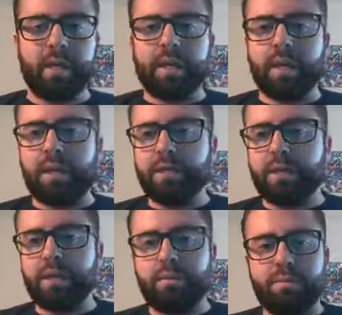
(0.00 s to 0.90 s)
I got
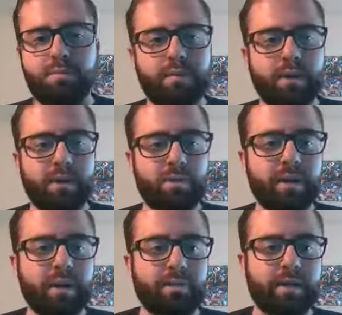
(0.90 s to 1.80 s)
to help open
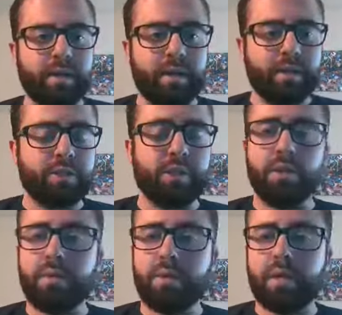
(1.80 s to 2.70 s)
up uh,
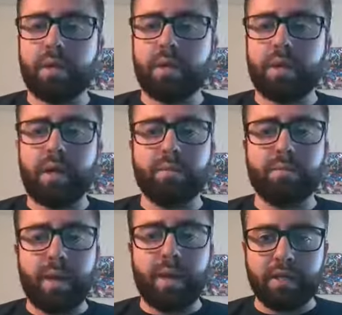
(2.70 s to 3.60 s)
Jungle Book Alive with
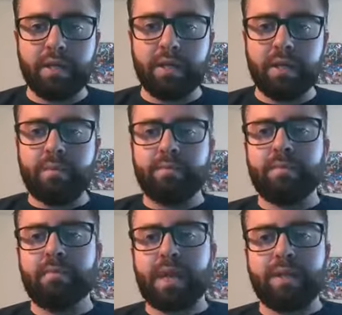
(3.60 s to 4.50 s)
Magic
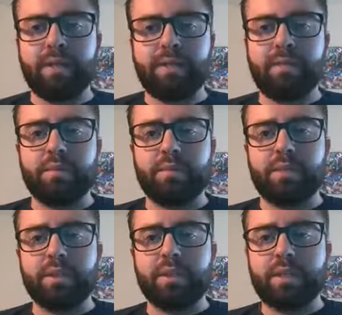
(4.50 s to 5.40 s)
back in the summer of
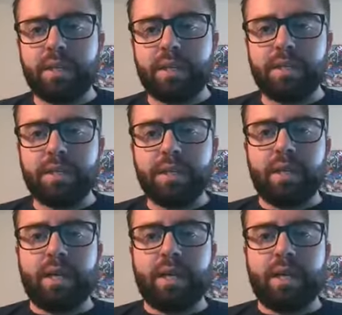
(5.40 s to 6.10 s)
2016.